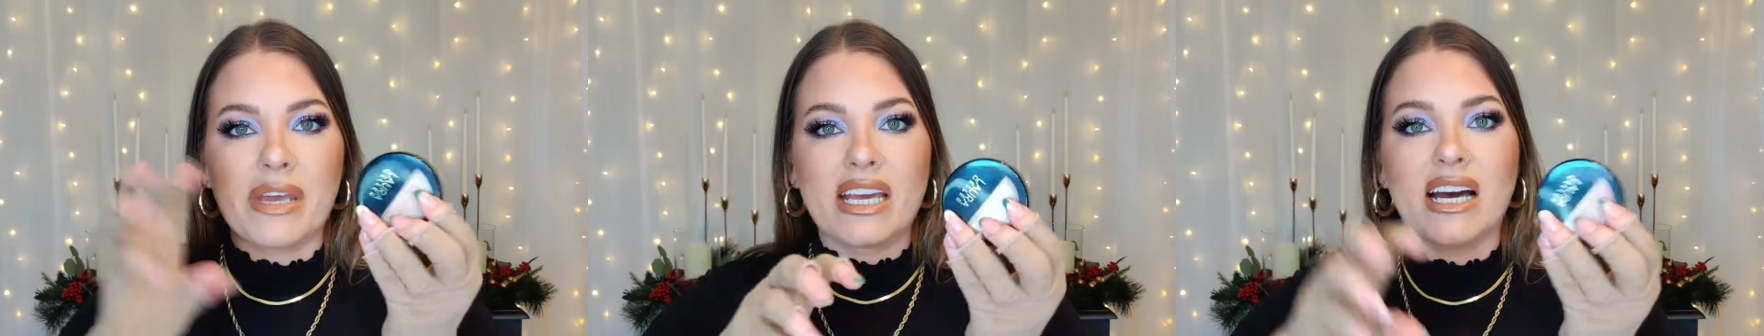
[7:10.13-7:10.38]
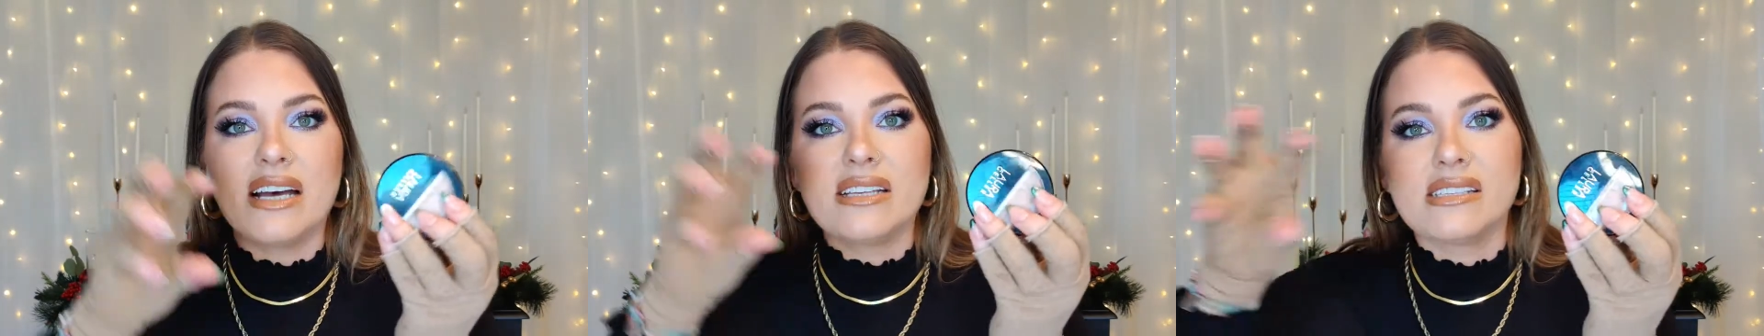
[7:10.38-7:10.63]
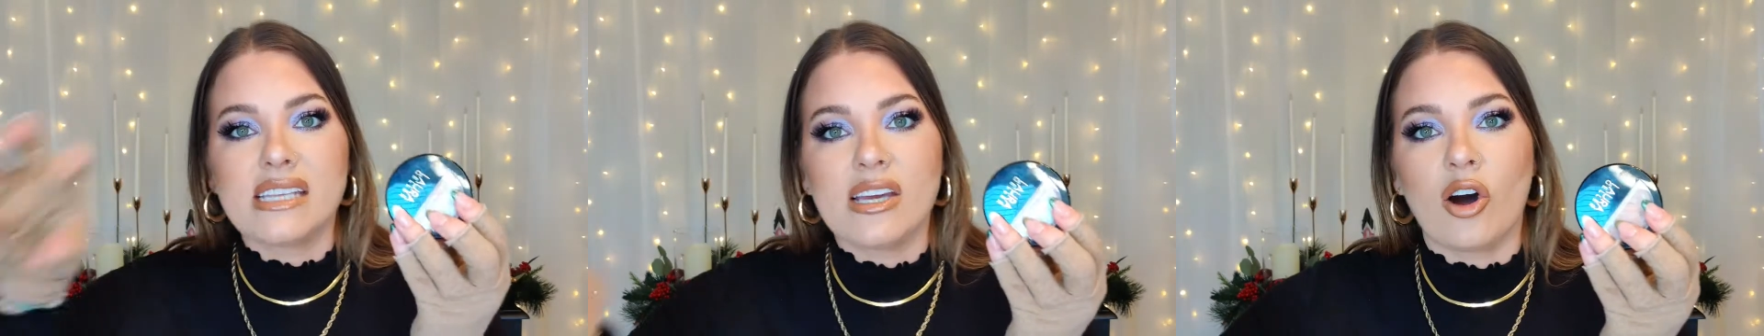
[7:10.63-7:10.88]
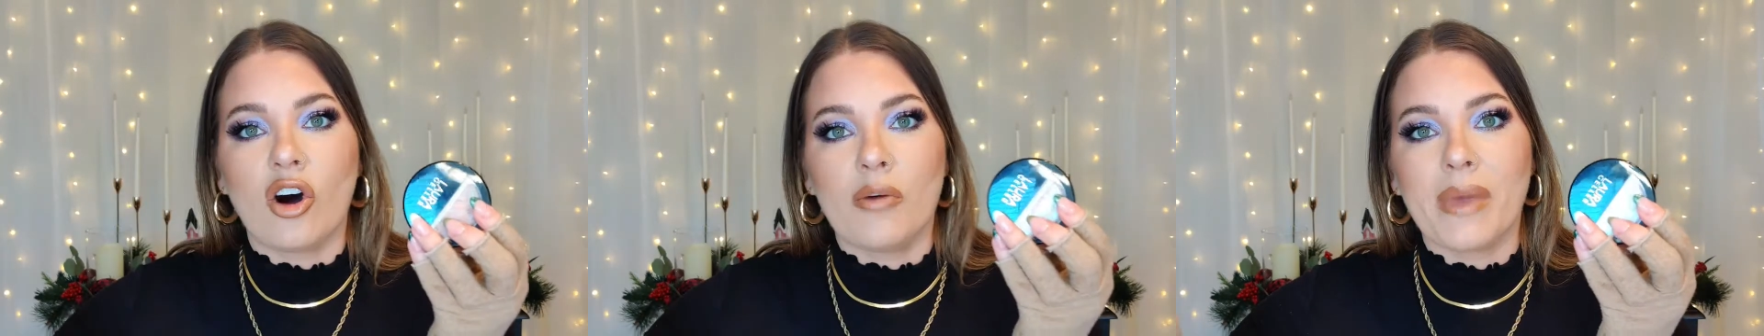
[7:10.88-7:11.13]
Because the
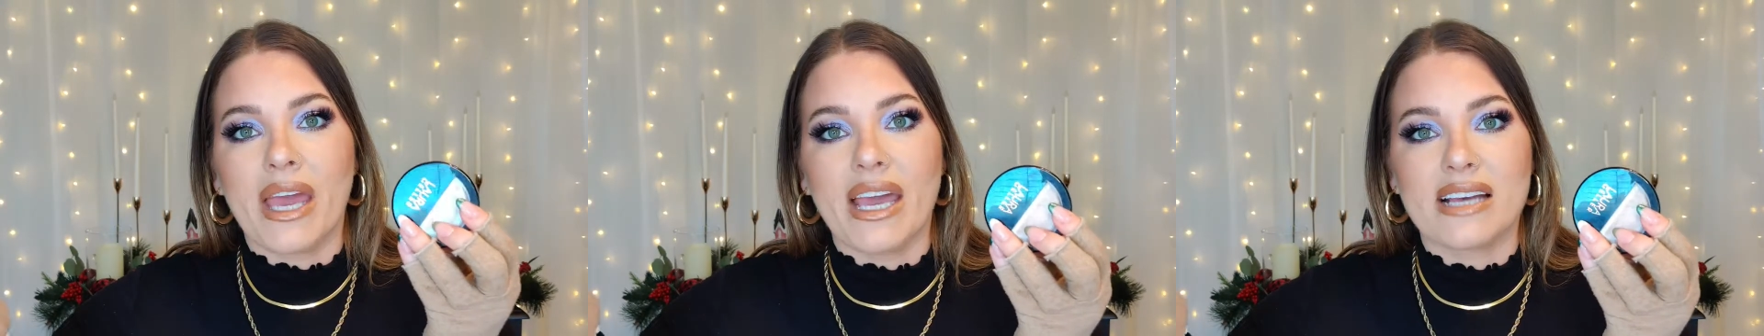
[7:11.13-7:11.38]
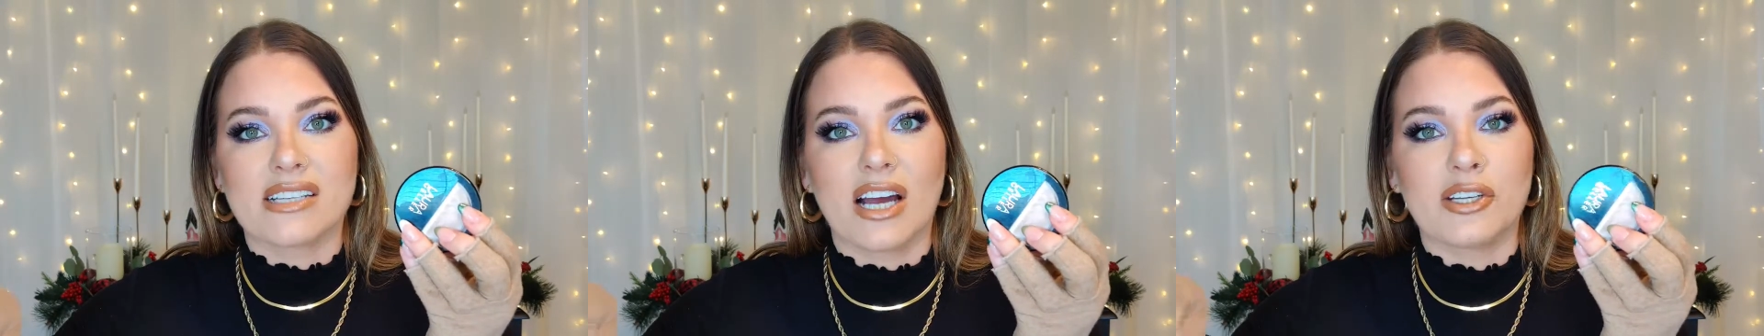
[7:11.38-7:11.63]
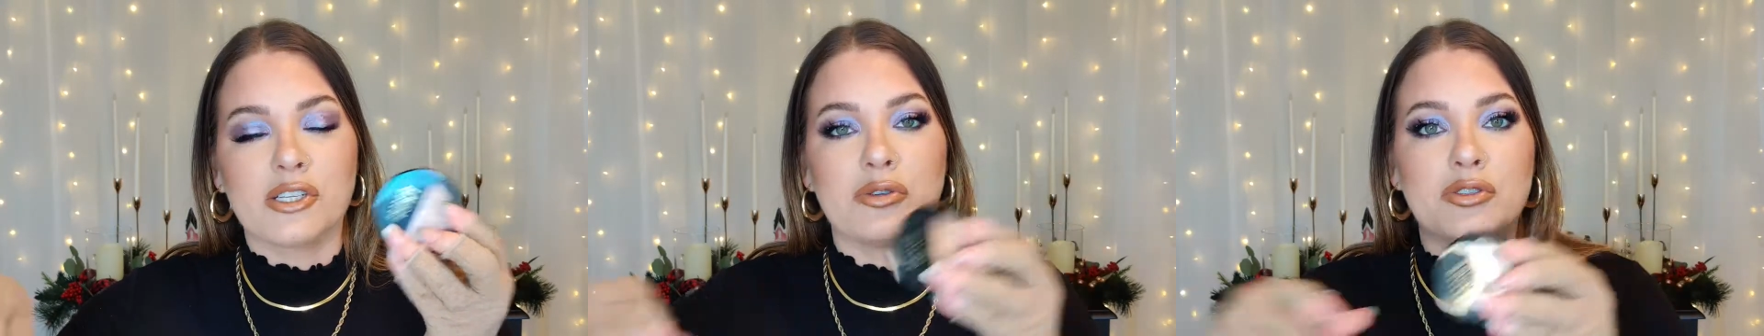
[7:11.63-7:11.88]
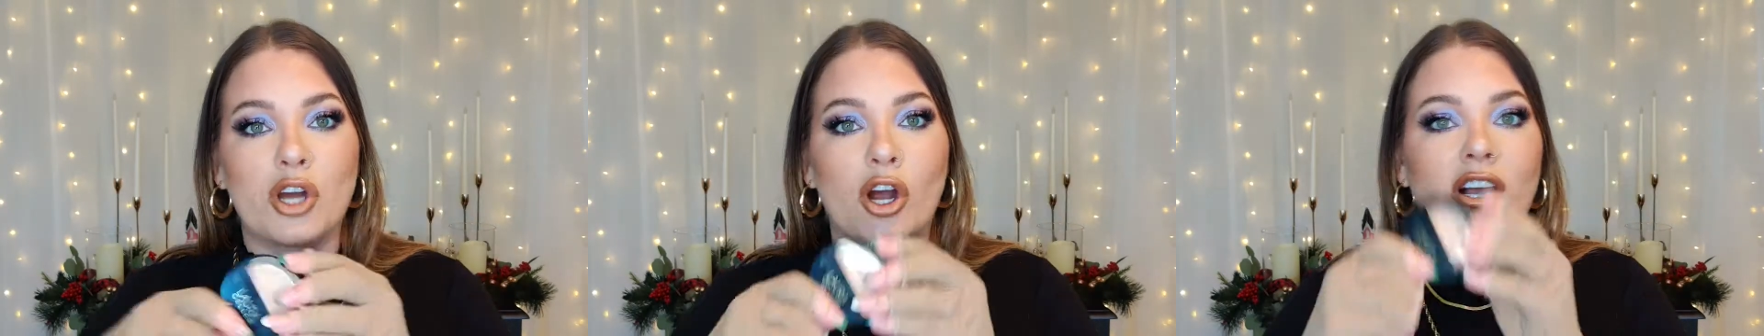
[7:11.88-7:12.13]
Almay has gotten
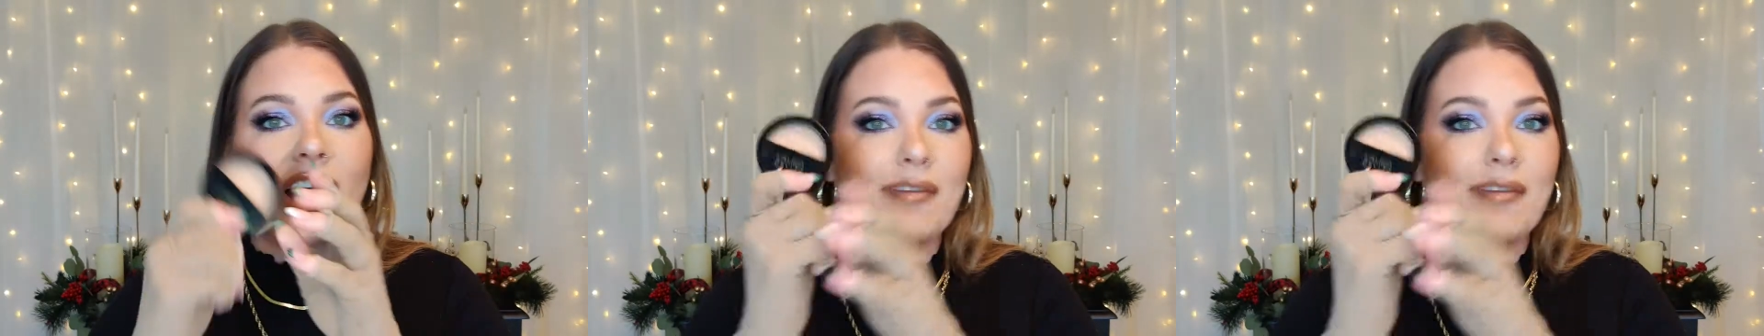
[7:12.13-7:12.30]
too dark,